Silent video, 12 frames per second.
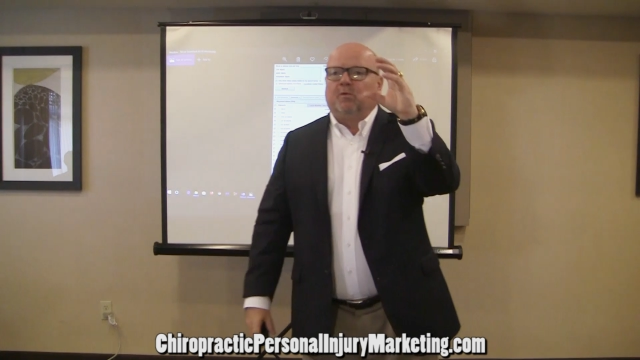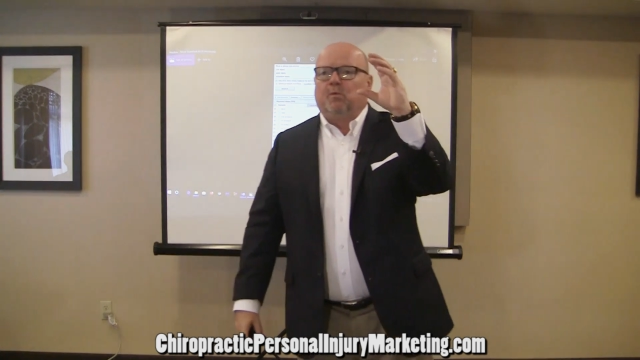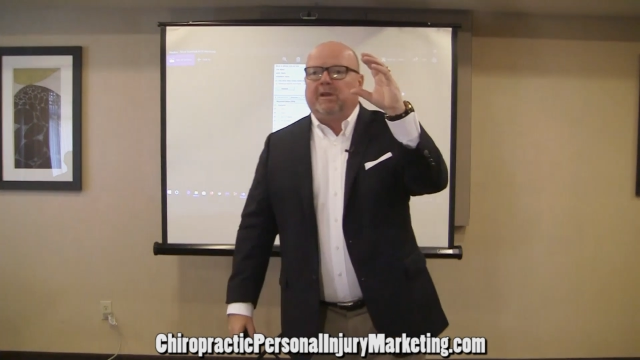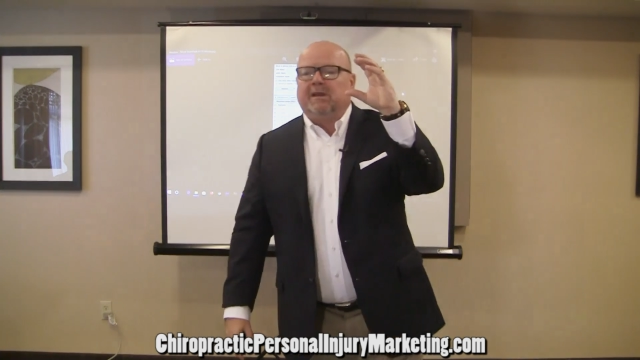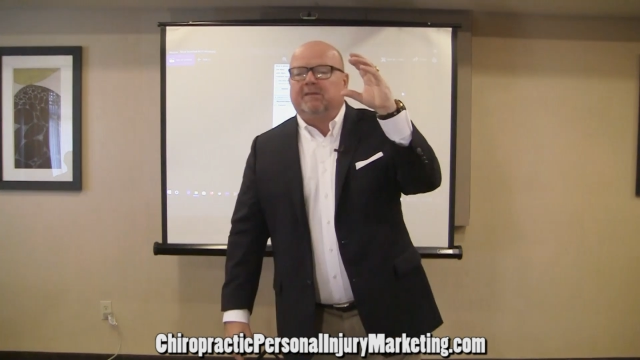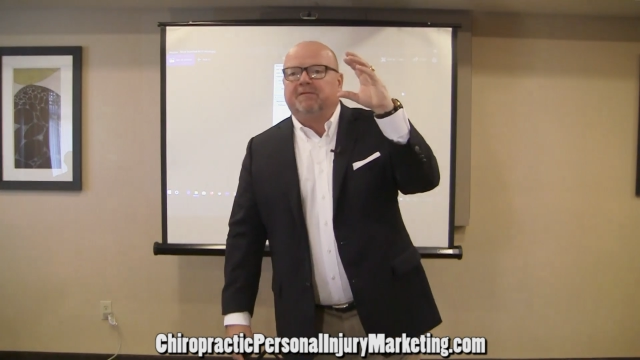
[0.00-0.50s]

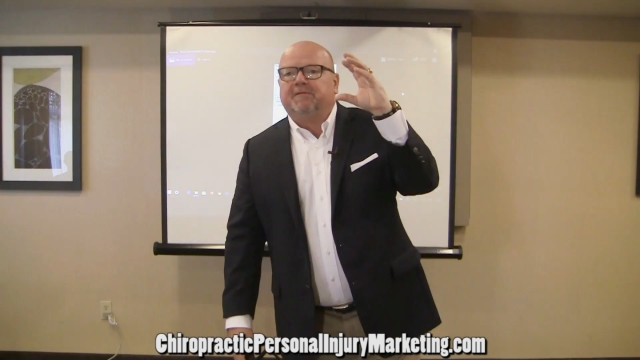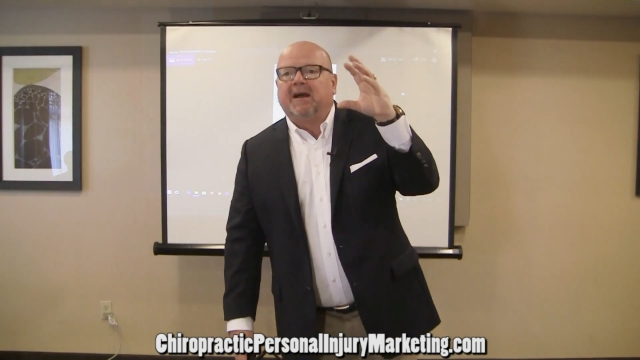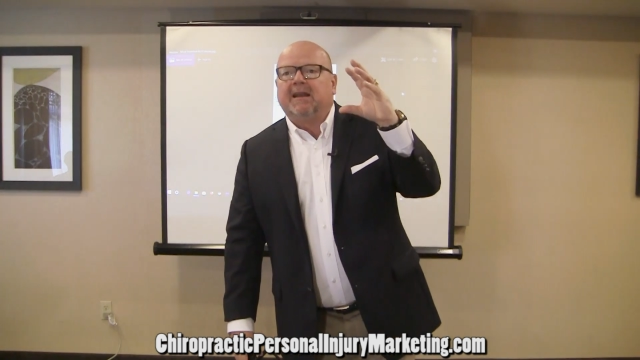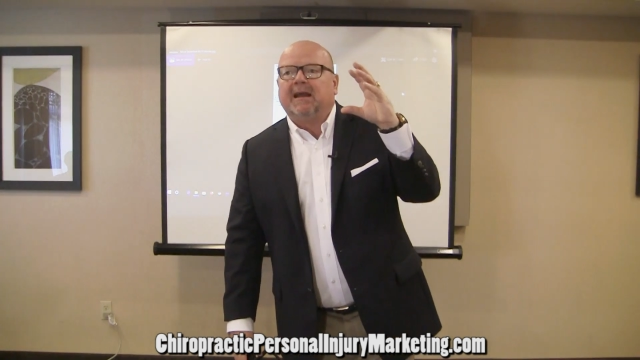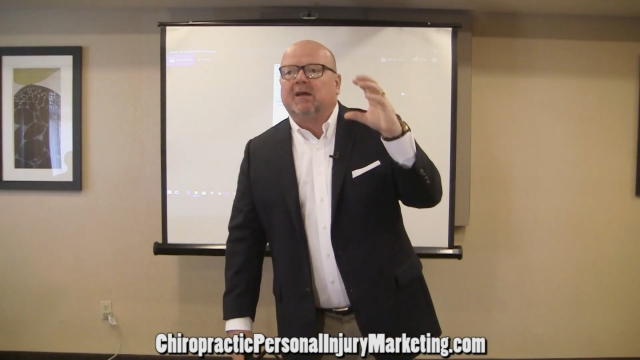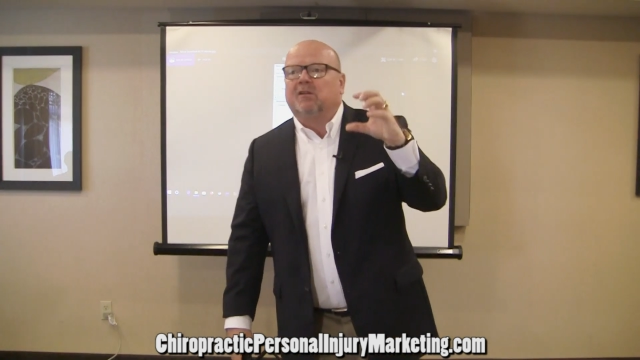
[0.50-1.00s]
we can
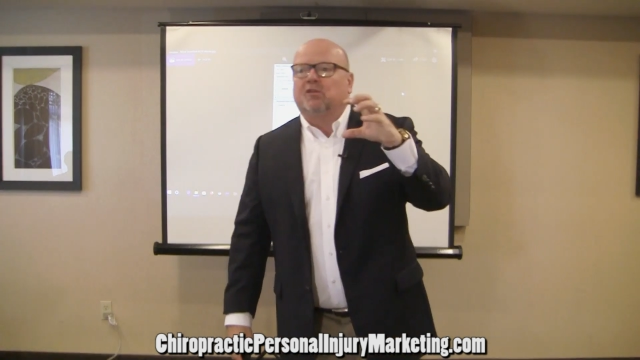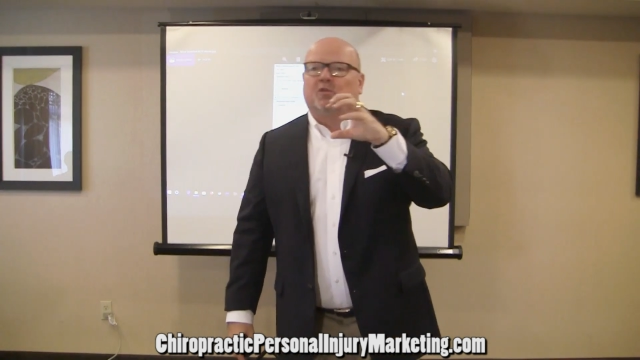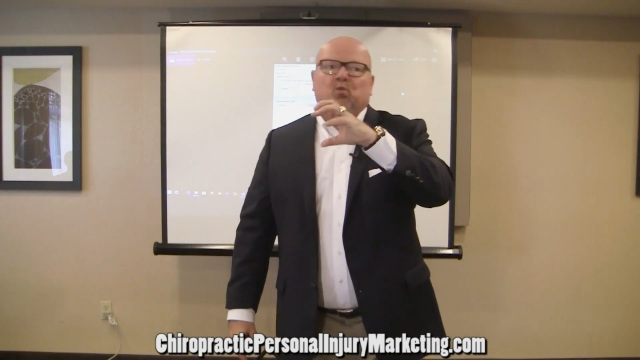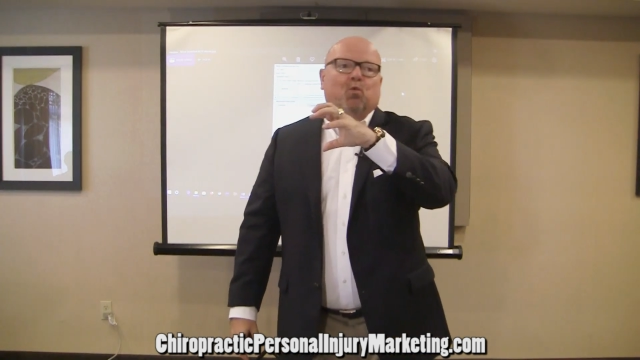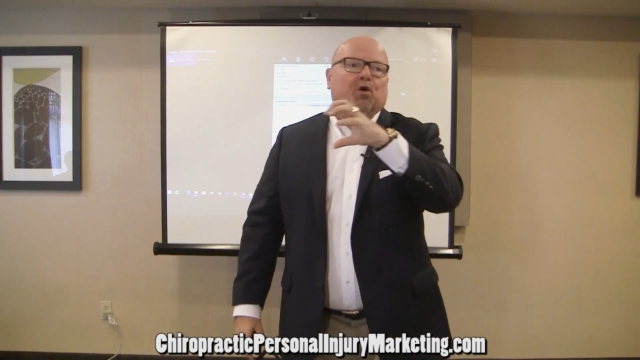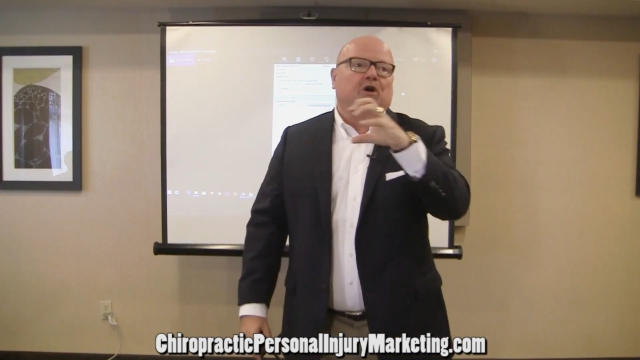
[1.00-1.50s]
find out the
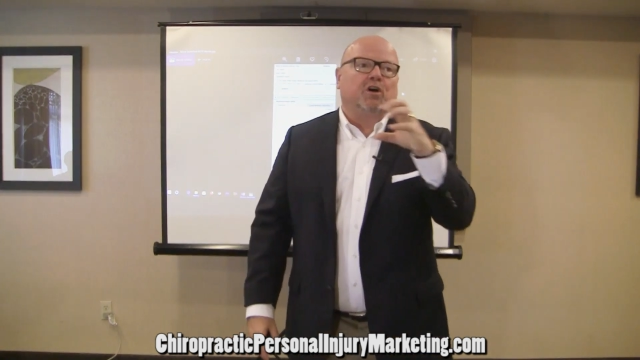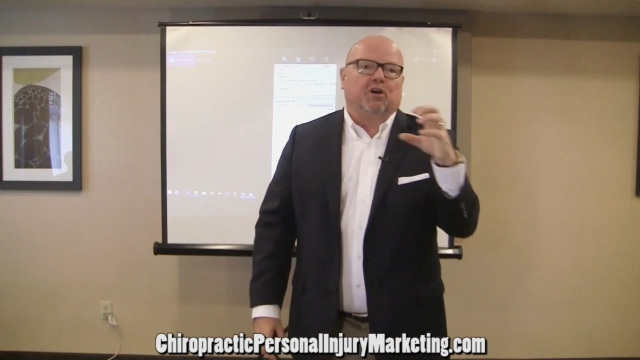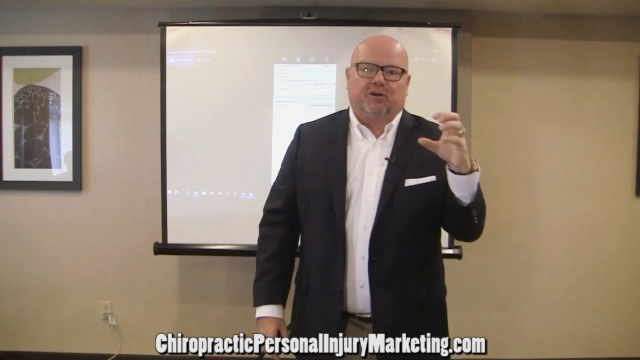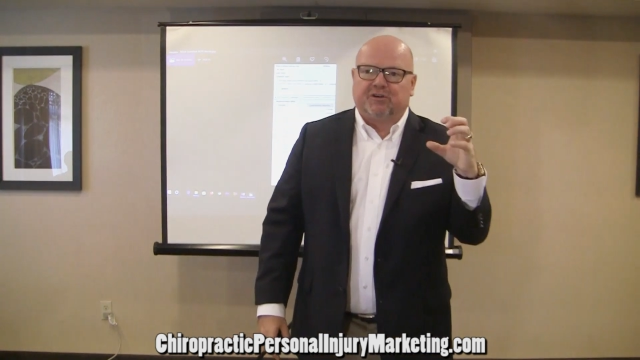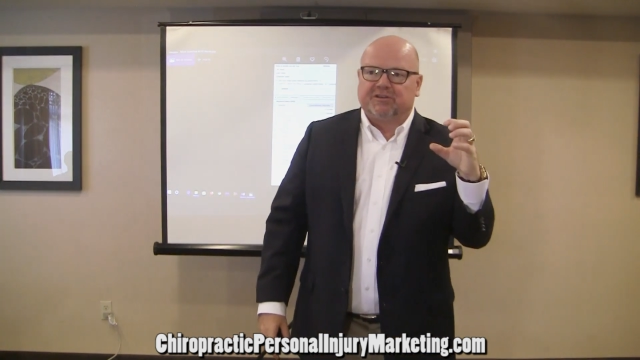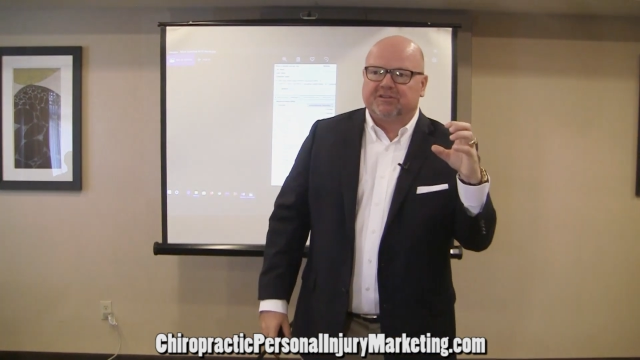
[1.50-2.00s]

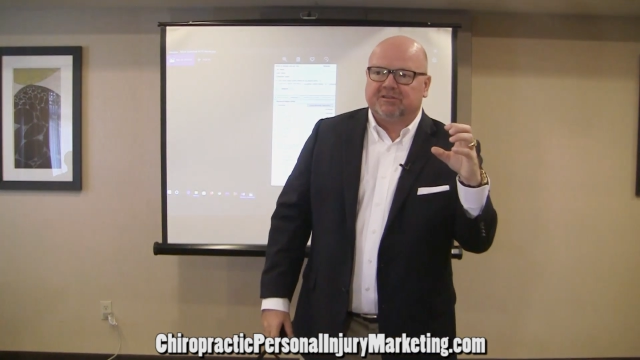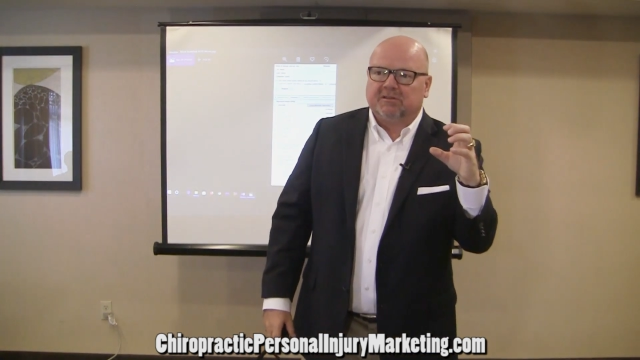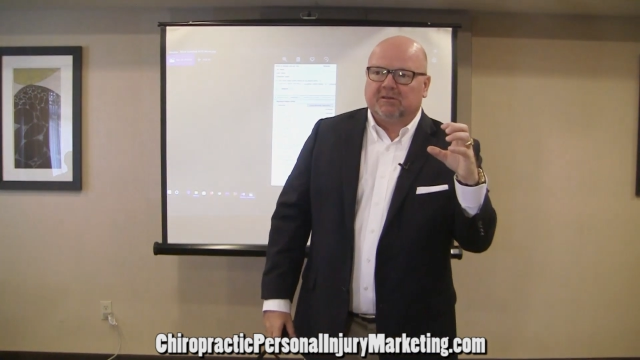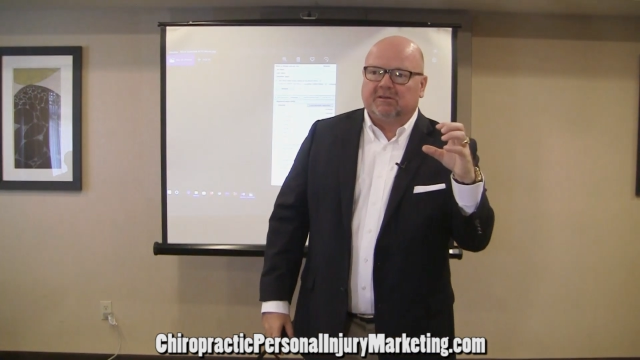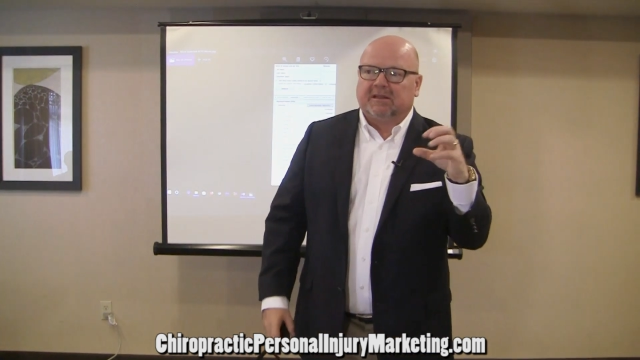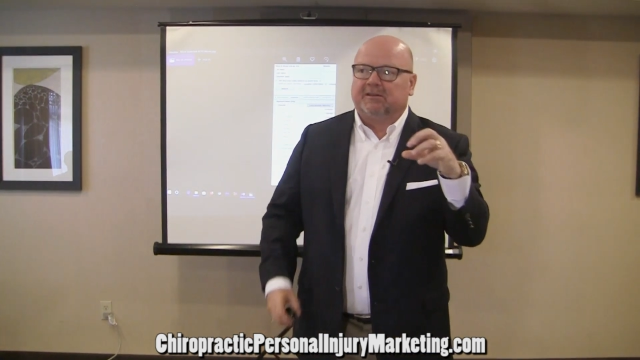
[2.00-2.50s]
words
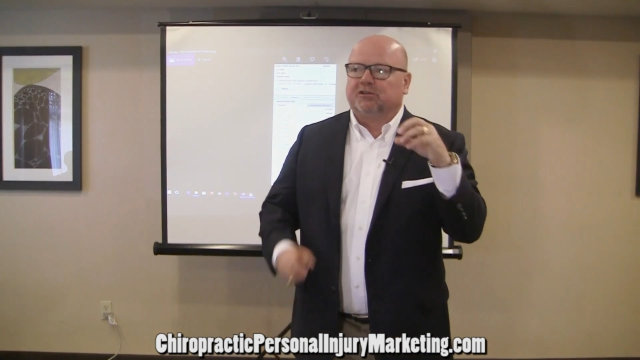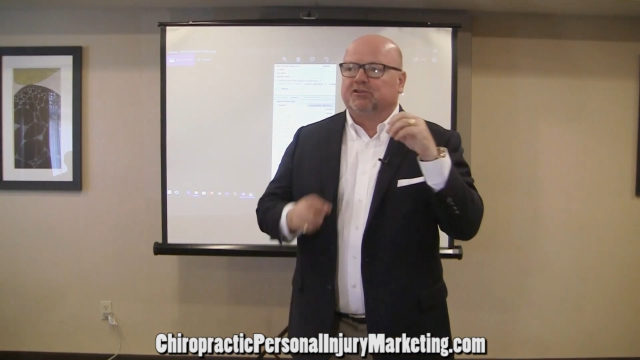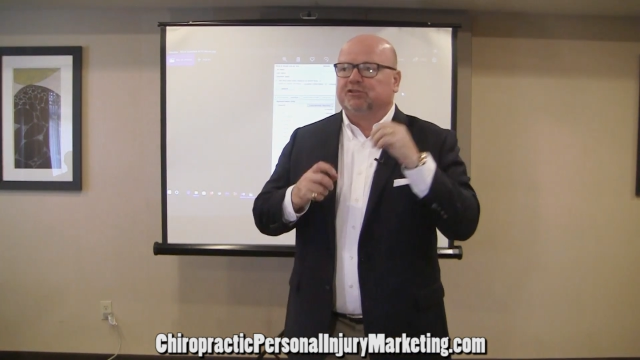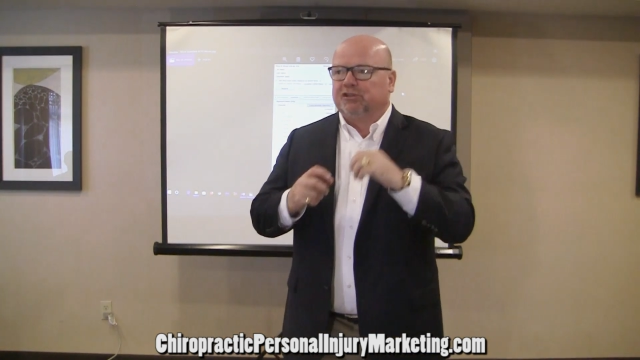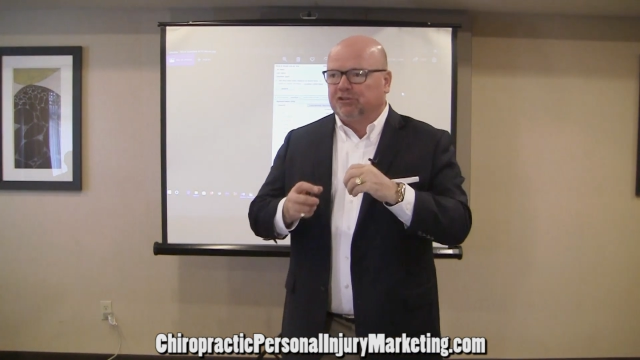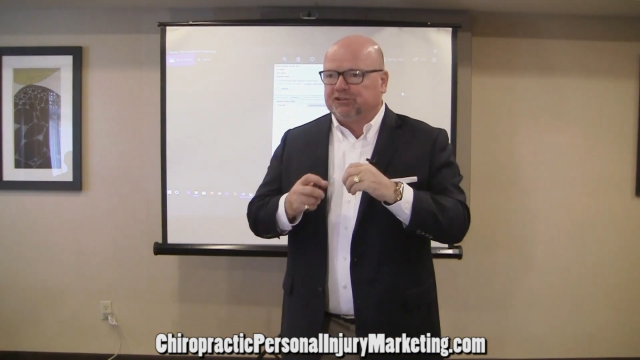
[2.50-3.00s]
that they're
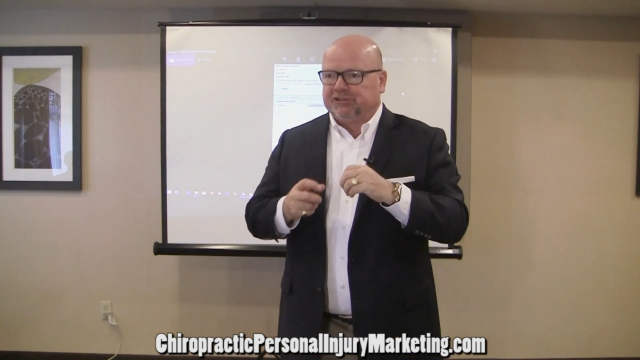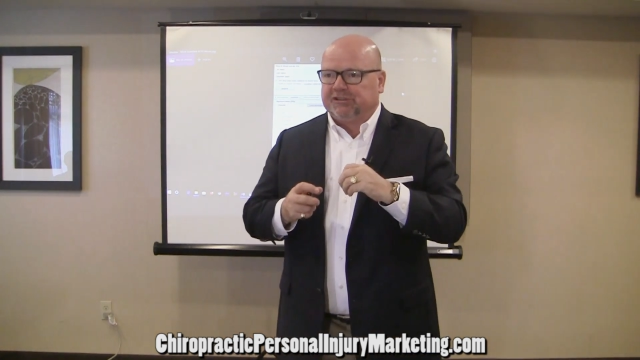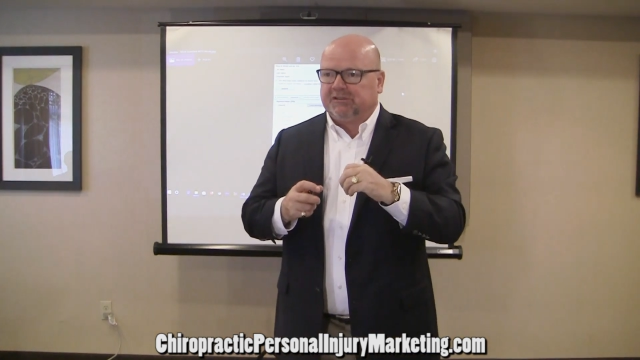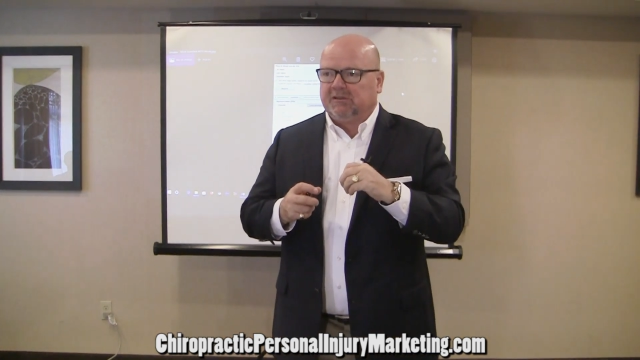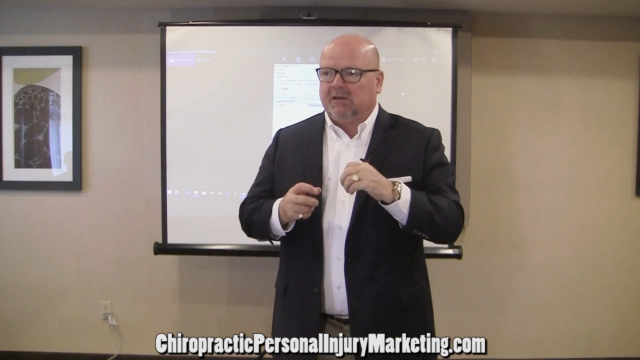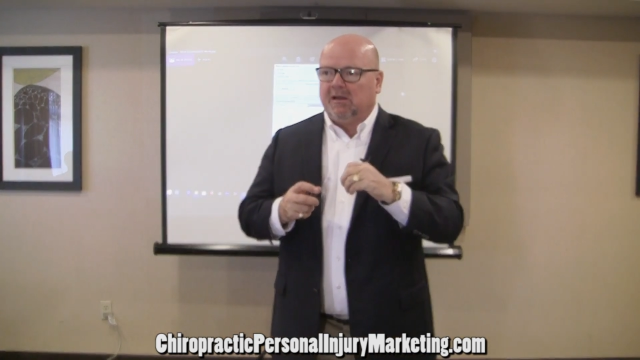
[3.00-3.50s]
searching.